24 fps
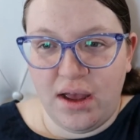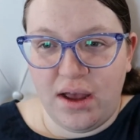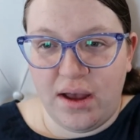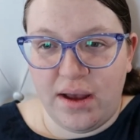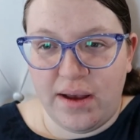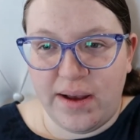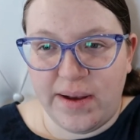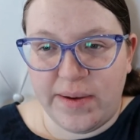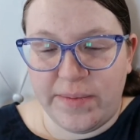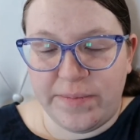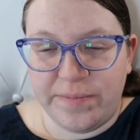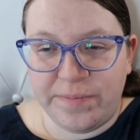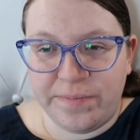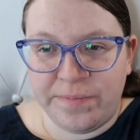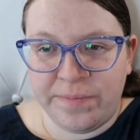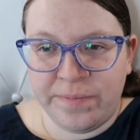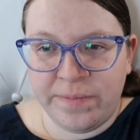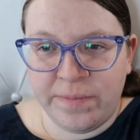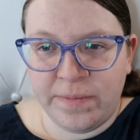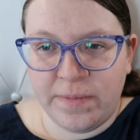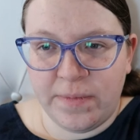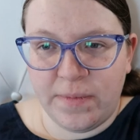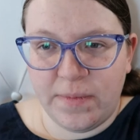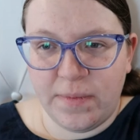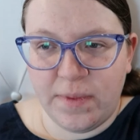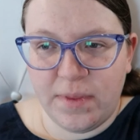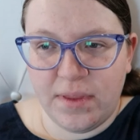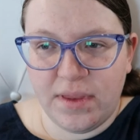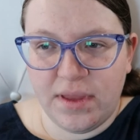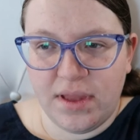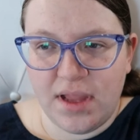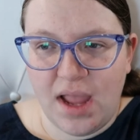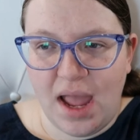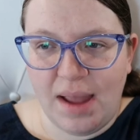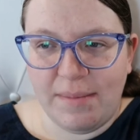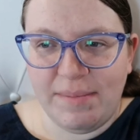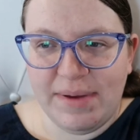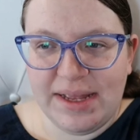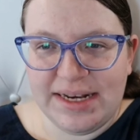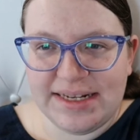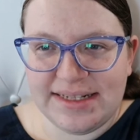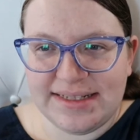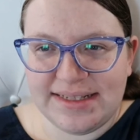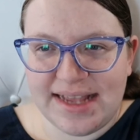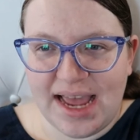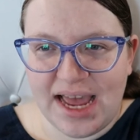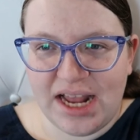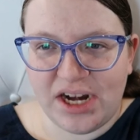A bit
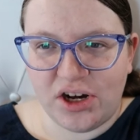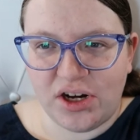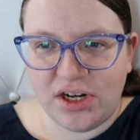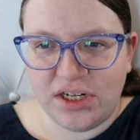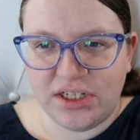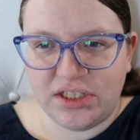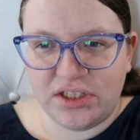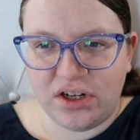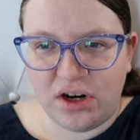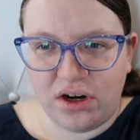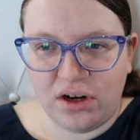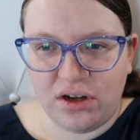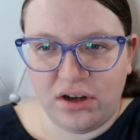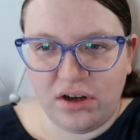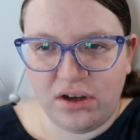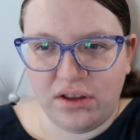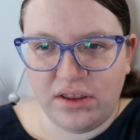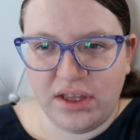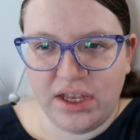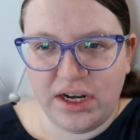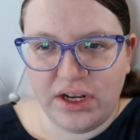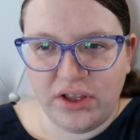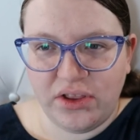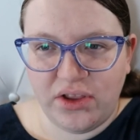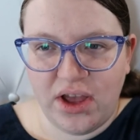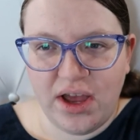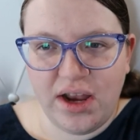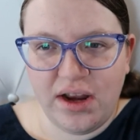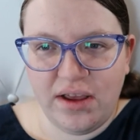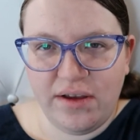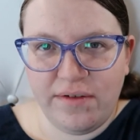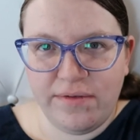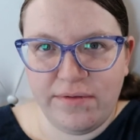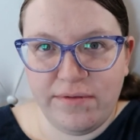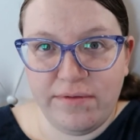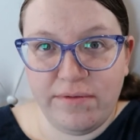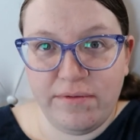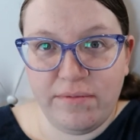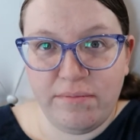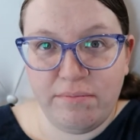sadder and darker than a lot of